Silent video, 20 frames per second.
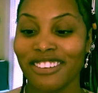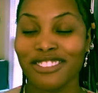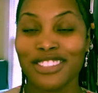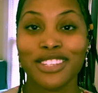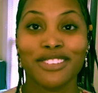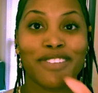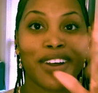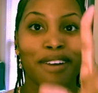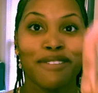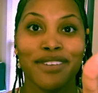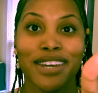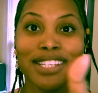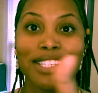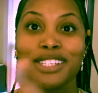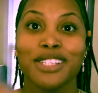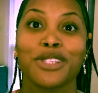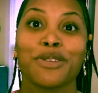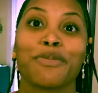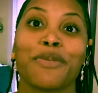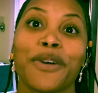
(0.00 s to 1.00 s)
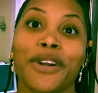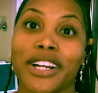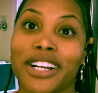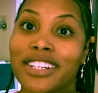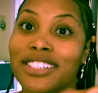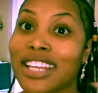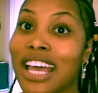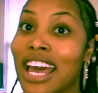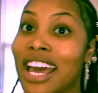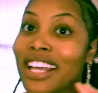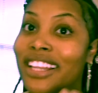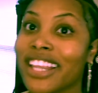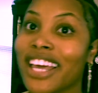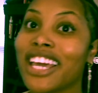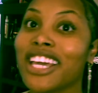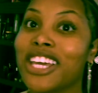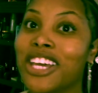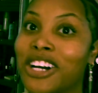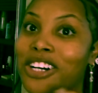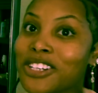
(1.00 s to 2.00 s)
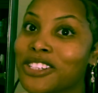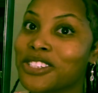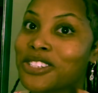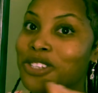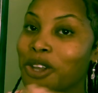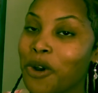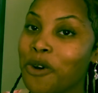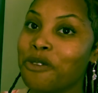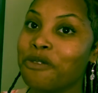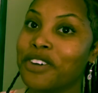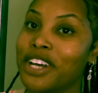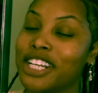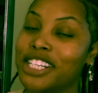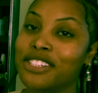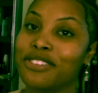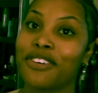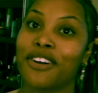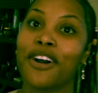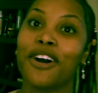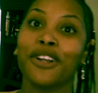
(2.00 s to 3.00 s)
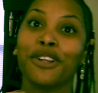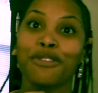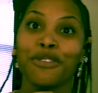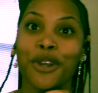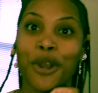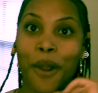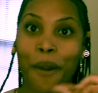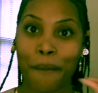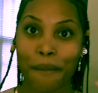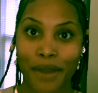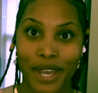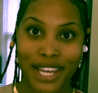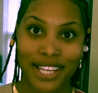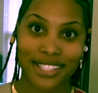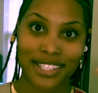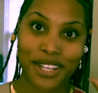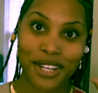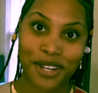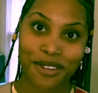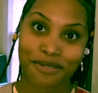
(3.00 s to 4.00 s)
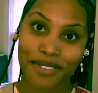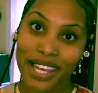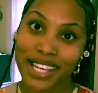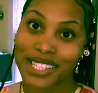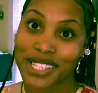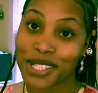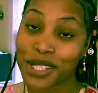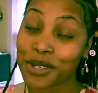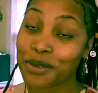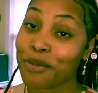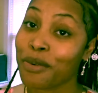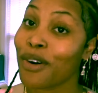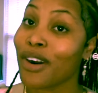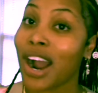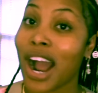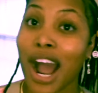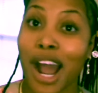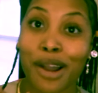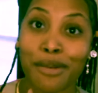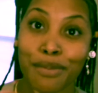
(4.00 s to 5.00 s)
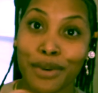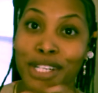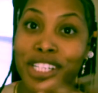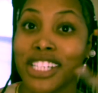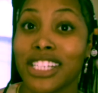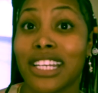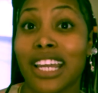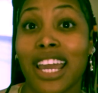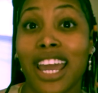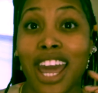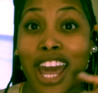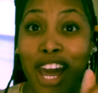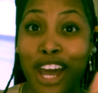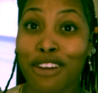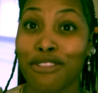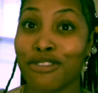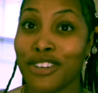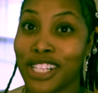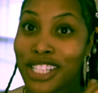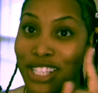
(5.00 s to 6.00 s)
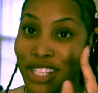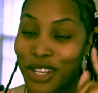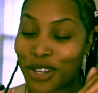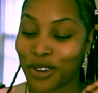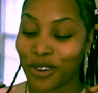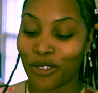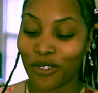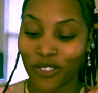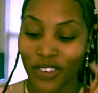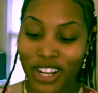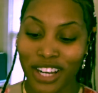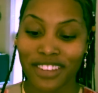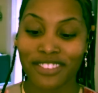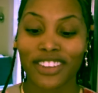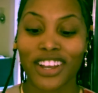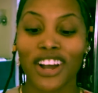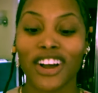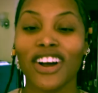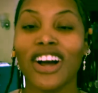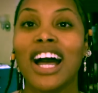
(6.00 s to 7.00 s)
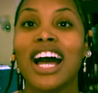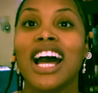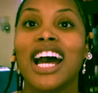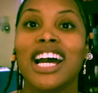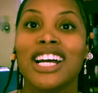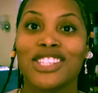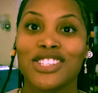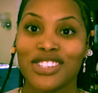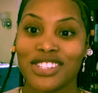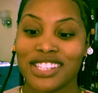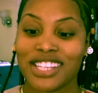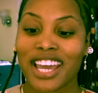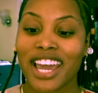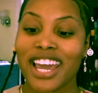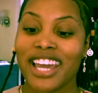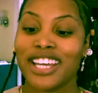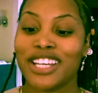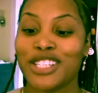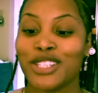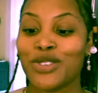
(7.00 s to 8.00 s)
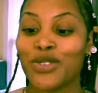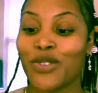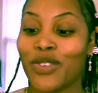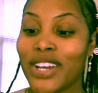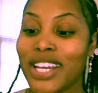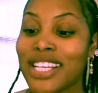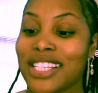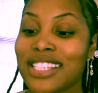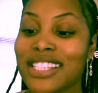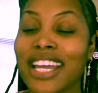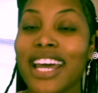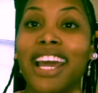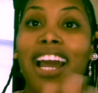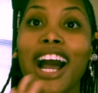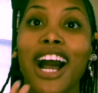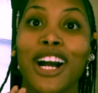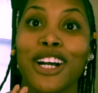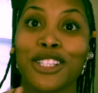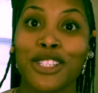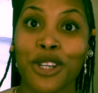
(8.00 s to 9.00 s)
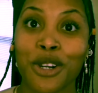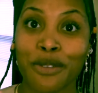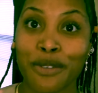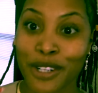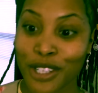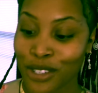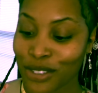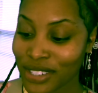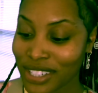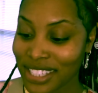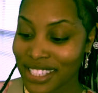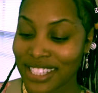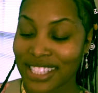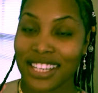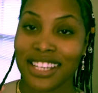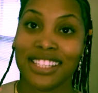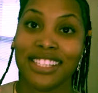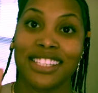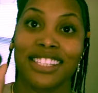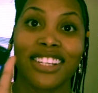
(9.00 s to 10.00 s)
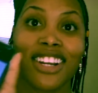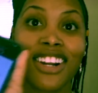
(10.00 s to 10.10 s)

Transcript: To my amazing supporters, thank y'all so much for all of your amazing support. I appreciate every single one of y'all. Today is Wednesday, October 26th. It's